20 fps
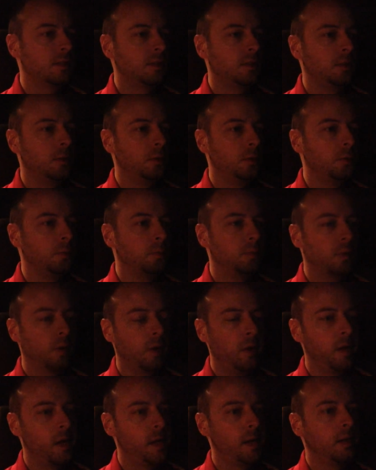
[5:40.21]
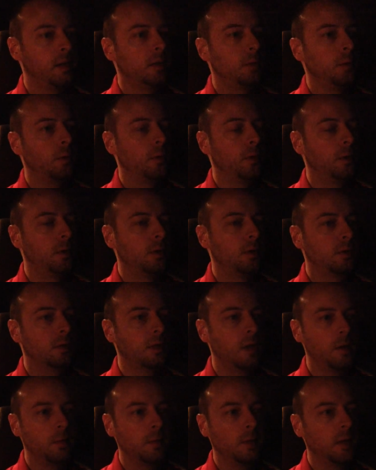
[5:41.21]
to bread or
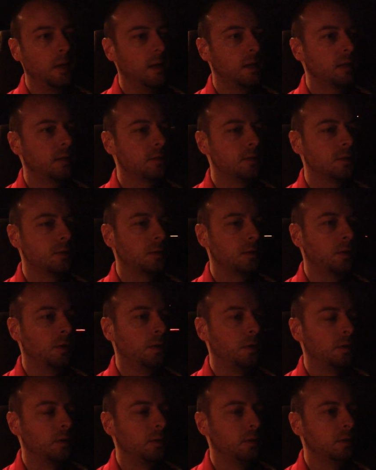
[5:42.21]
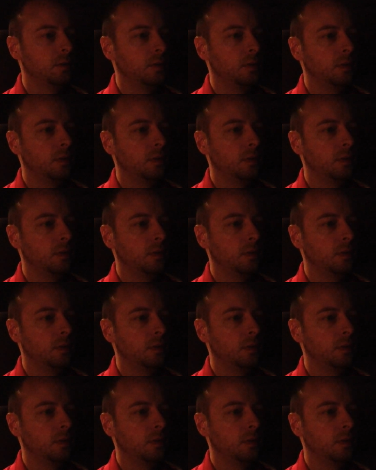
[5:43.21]
cupcakes or